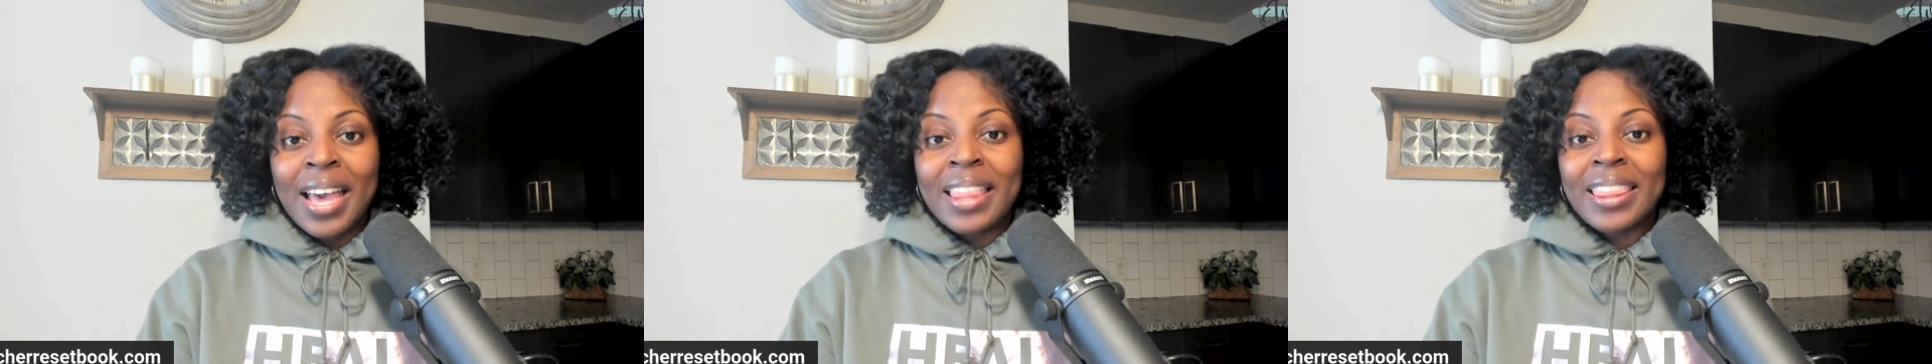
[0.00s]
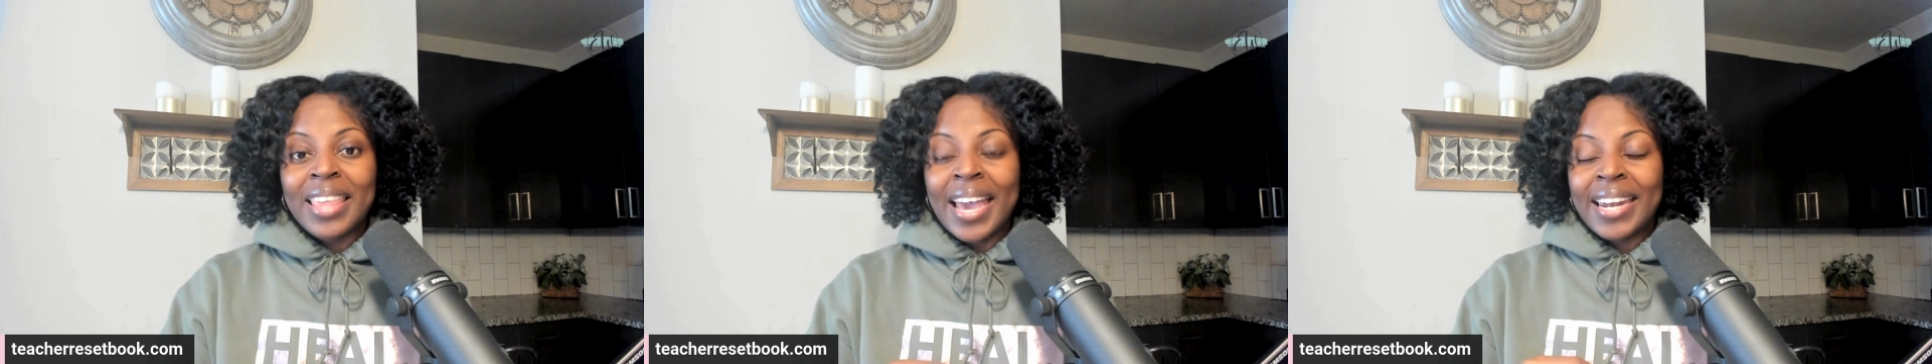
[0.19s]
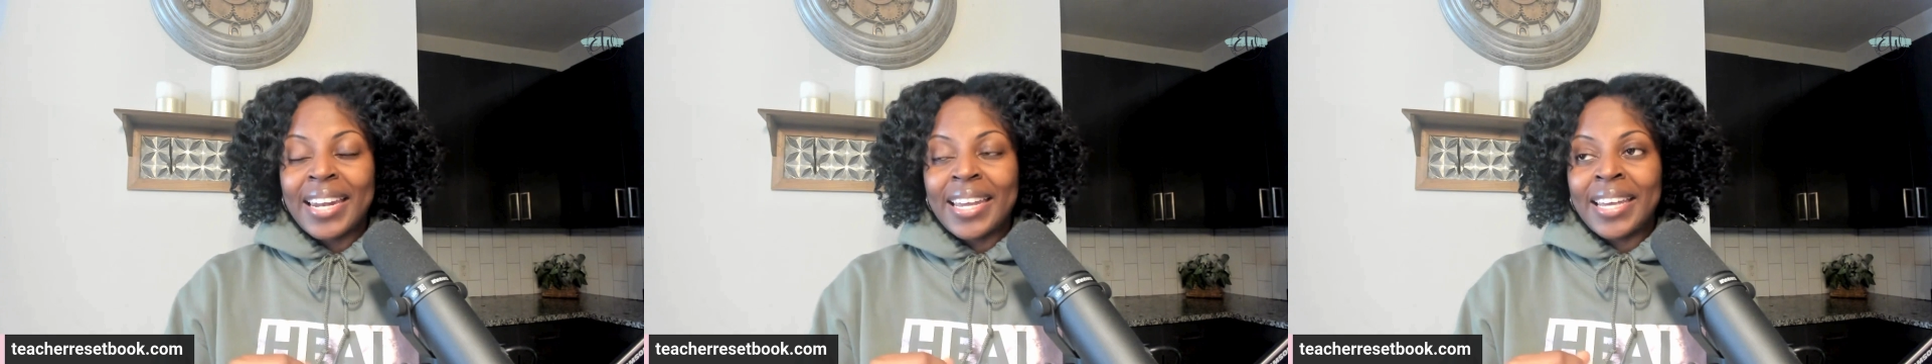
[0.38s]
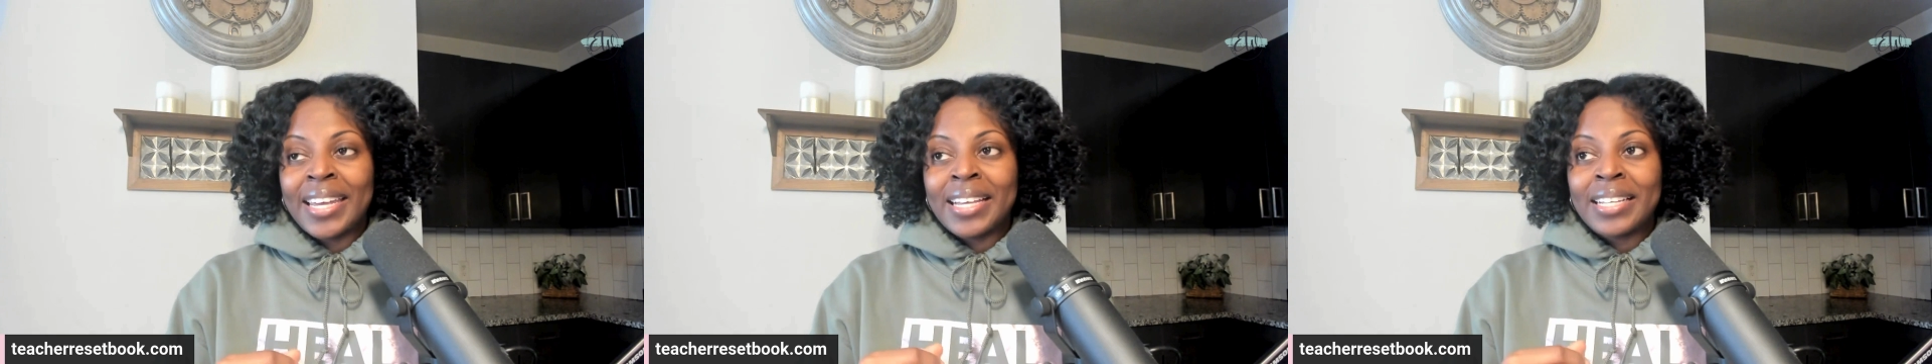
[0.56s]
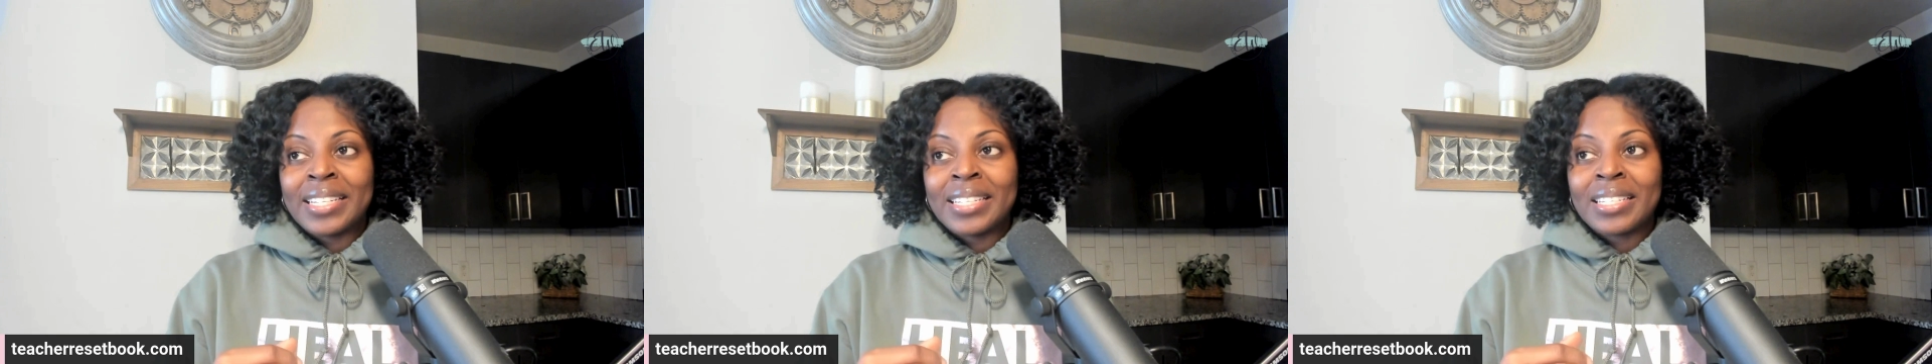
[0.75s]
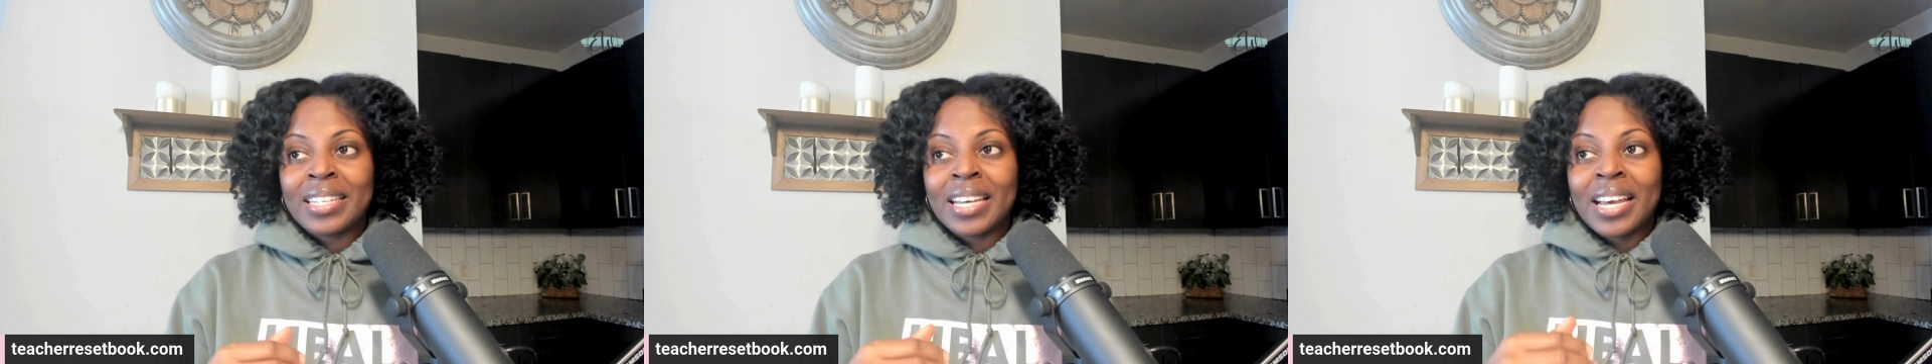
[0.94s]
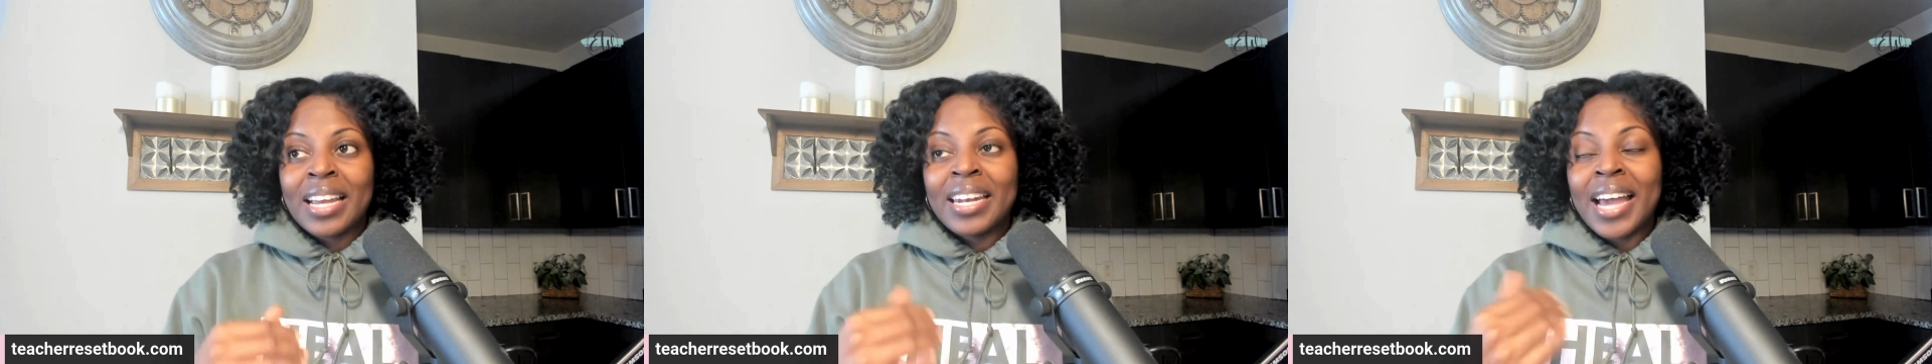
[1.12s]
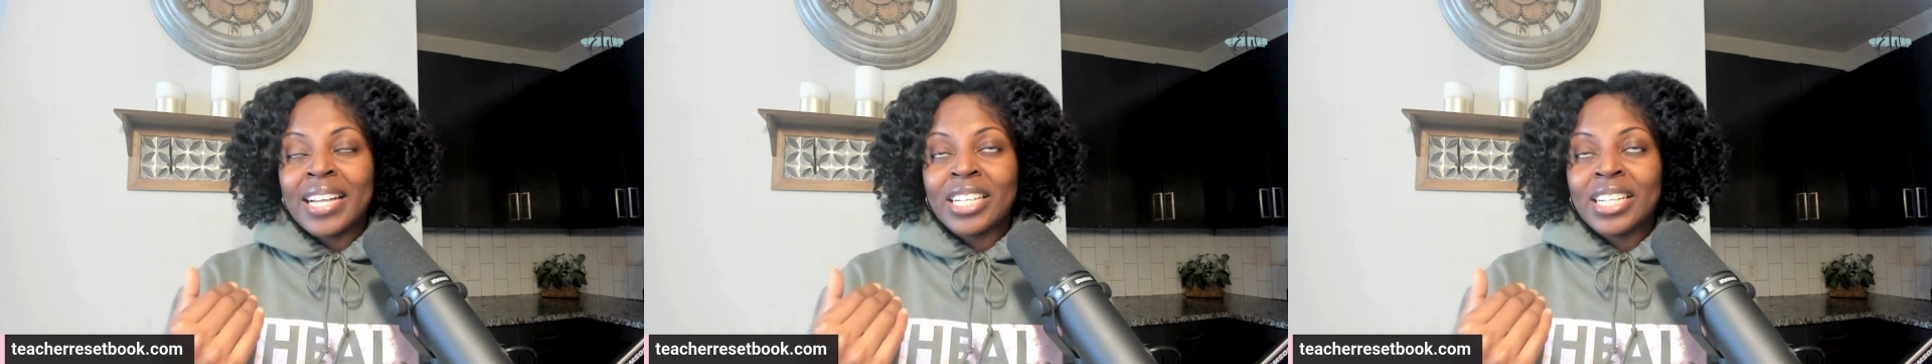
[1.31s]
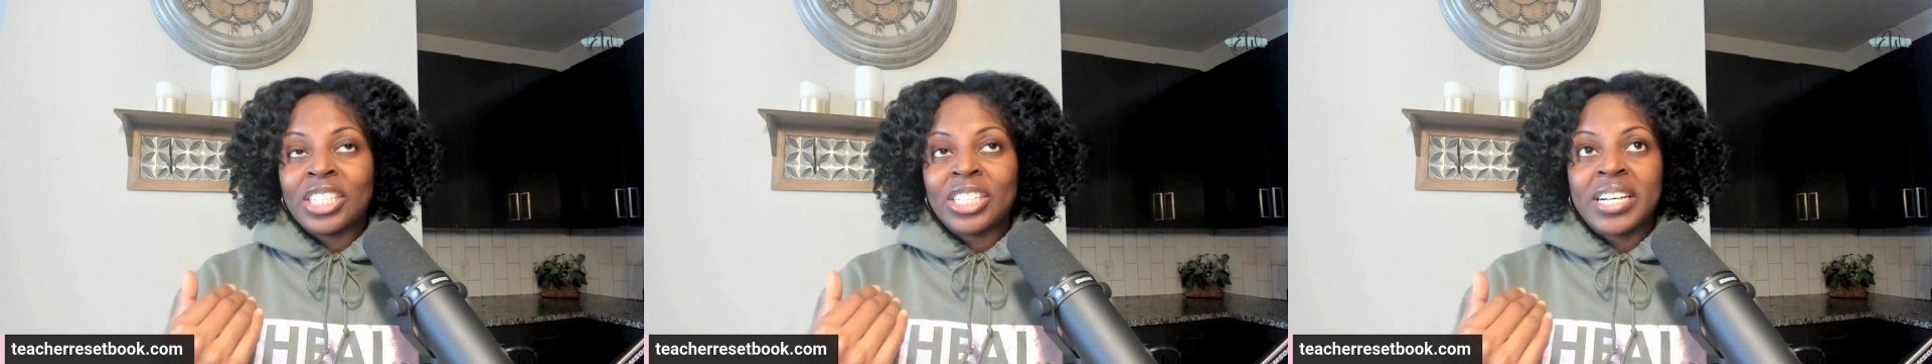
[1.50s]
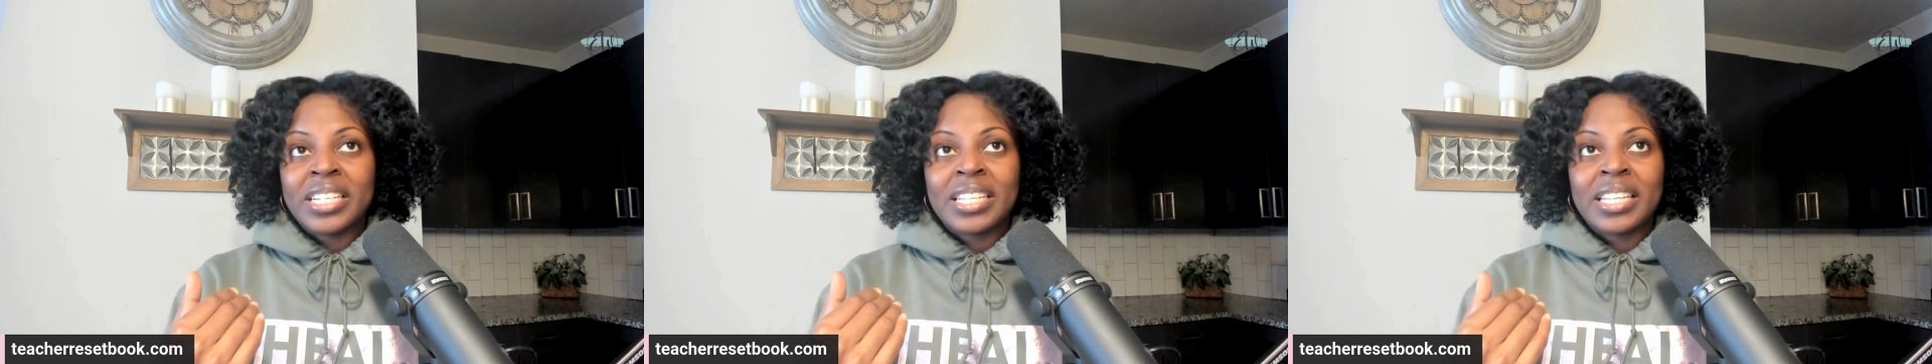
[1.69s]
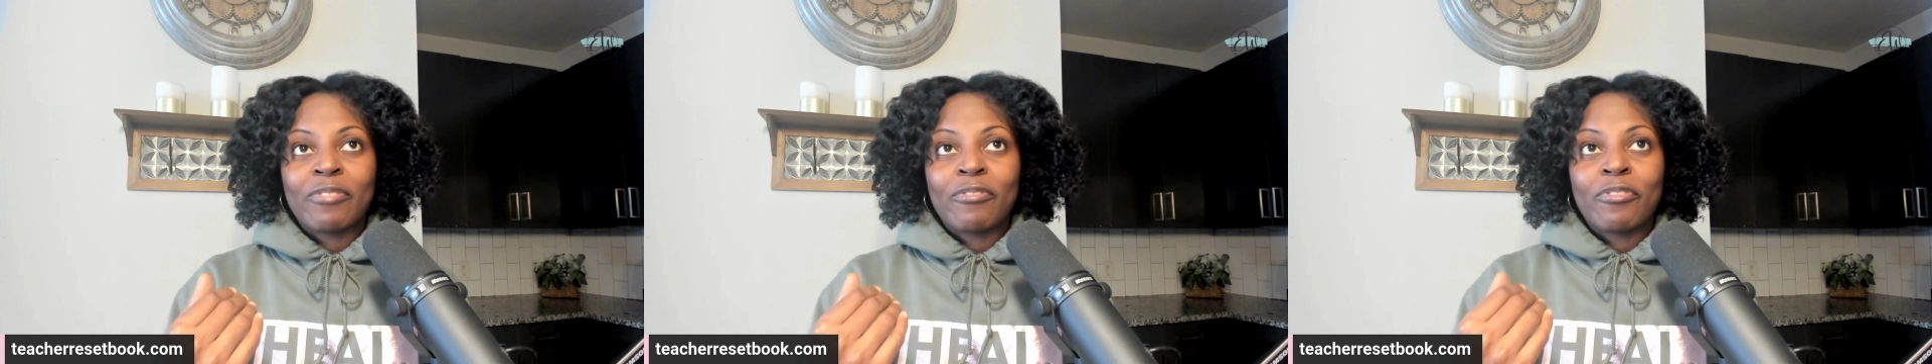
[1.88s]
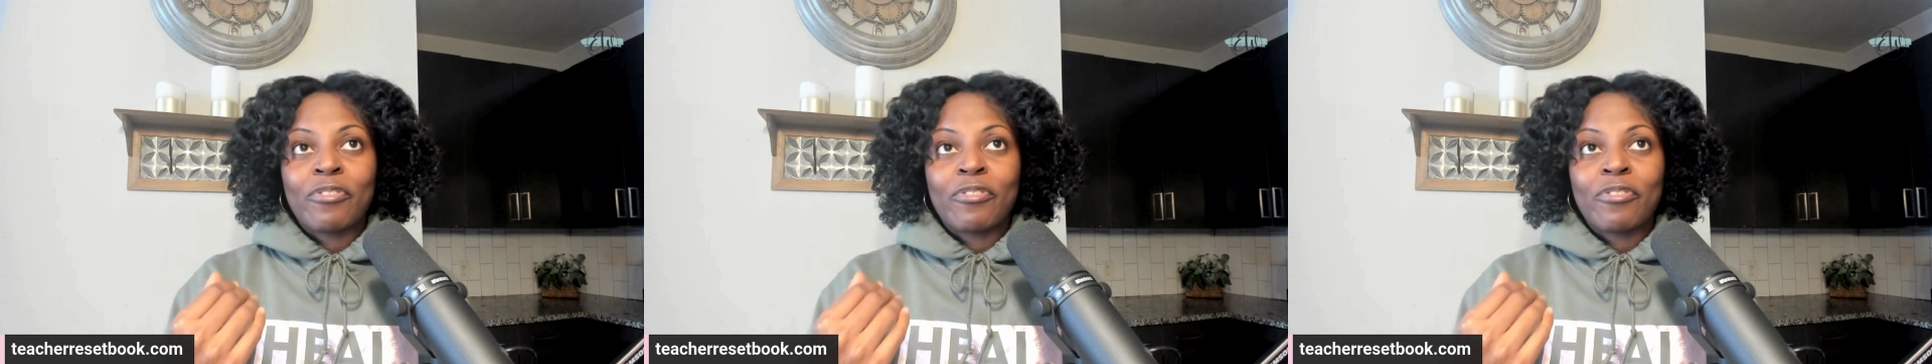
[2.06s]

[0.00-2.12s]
That is not just